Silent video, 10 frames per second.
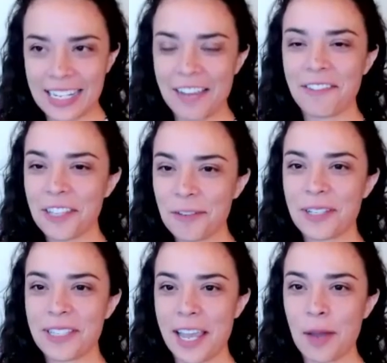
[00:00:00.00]
definitely
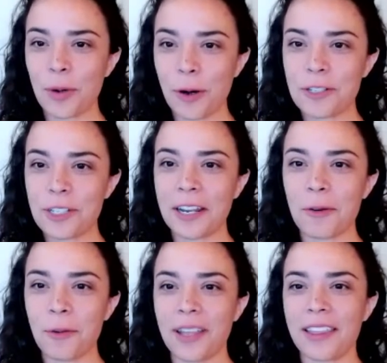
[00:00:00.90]
would say approaching it
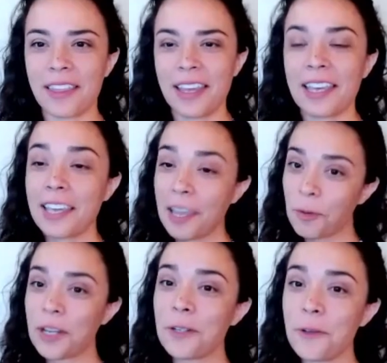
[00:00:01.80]
with, can
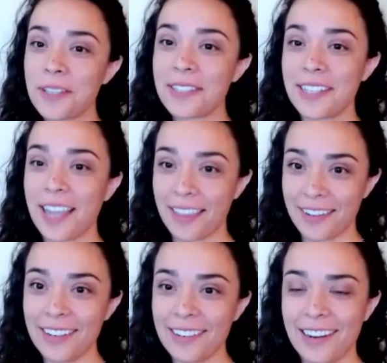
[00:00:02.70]
we do this
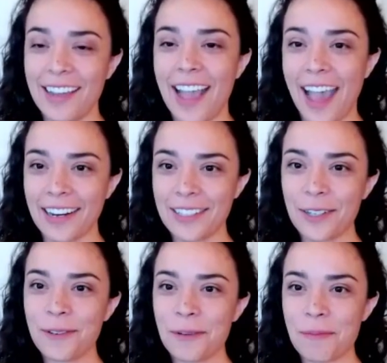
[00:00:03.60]
together
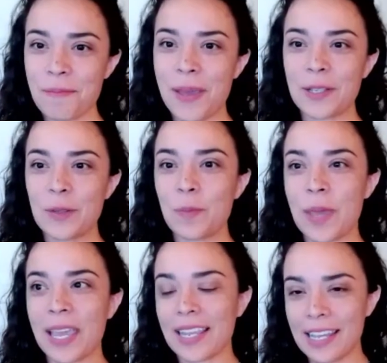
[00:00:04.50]
attitude makes
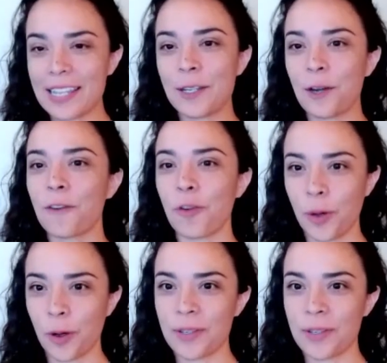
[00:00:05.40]
it easier for both